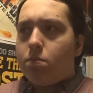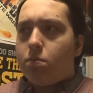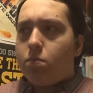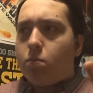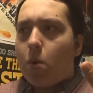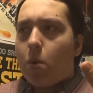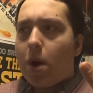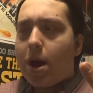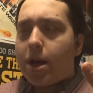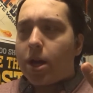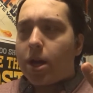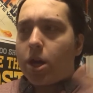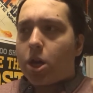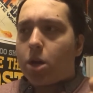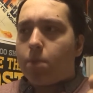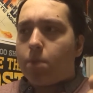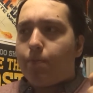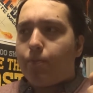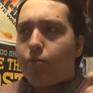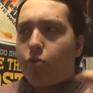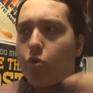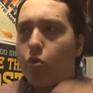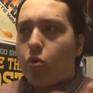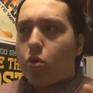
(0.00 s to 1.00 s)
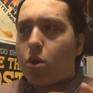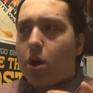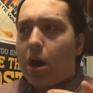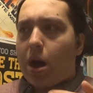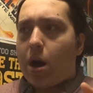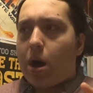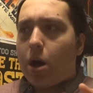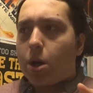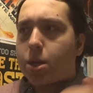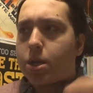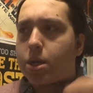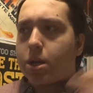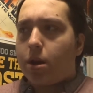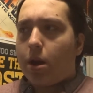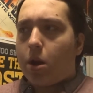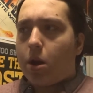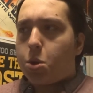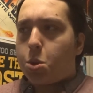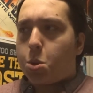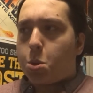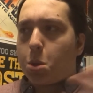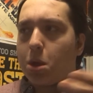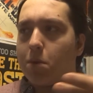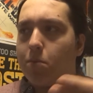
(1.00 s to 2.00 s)
where you could broadcast
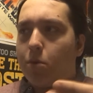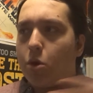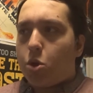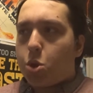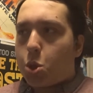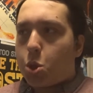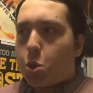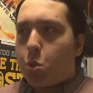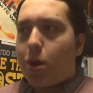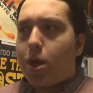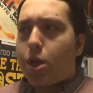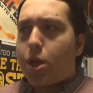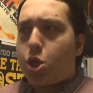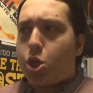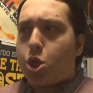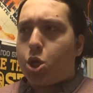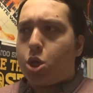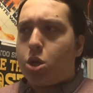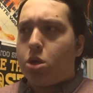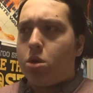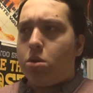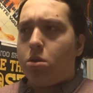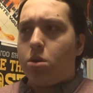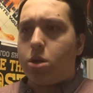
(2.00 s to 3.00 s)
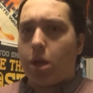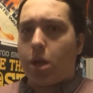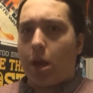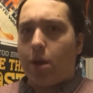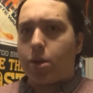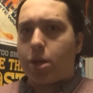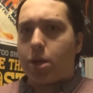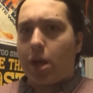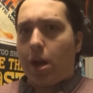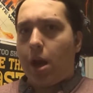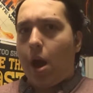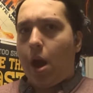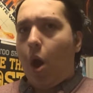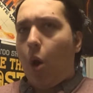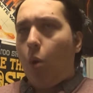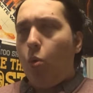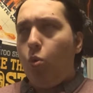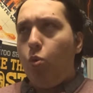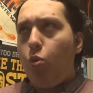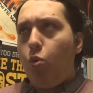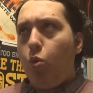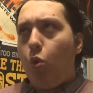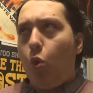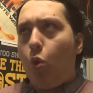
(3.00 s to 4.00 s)
live stream on Twitch. So it's kind of like,
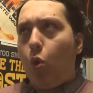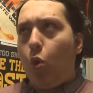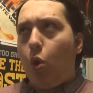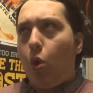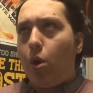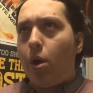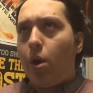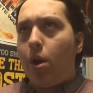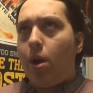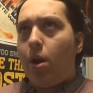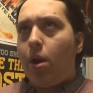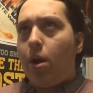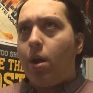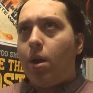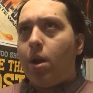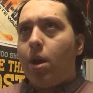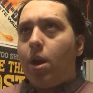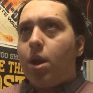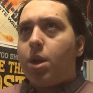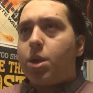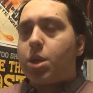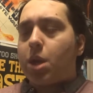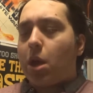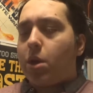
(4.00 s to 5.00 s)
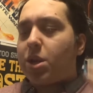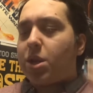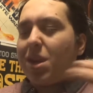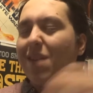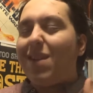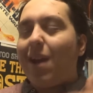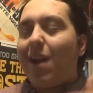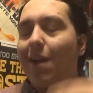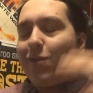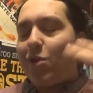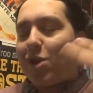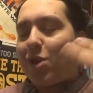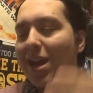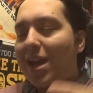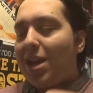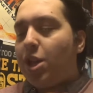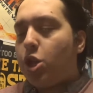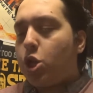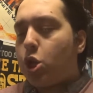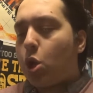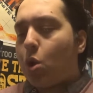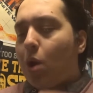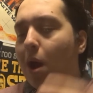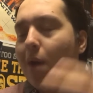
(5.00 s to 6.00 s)
oh, So it's something I've looked
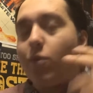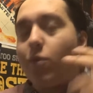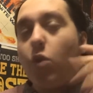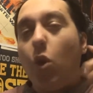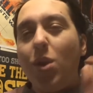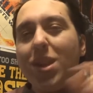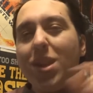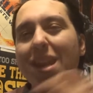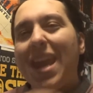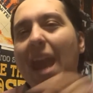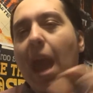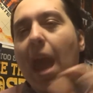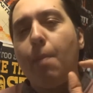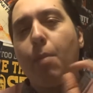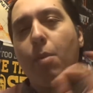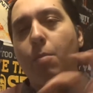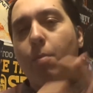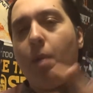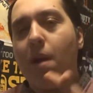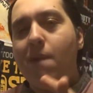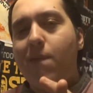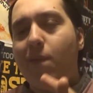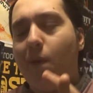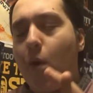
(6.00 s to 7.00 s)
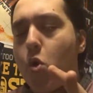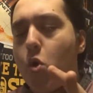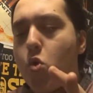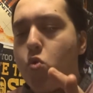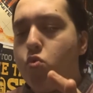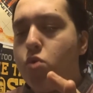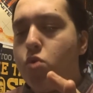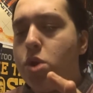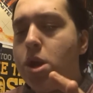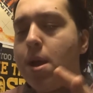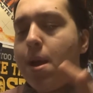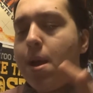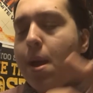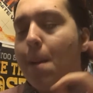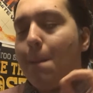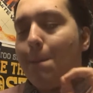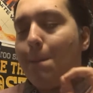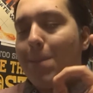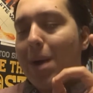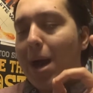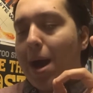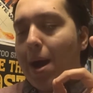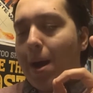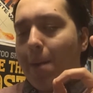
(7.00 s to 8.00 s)
into. I've got the app on my phone,
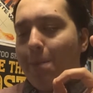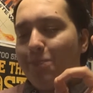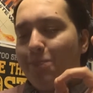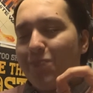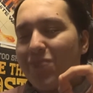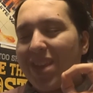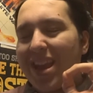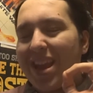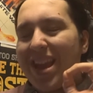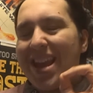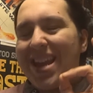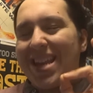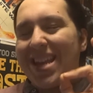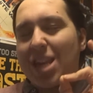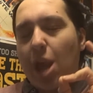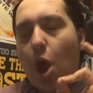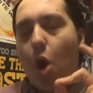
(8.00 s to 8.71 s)
but it's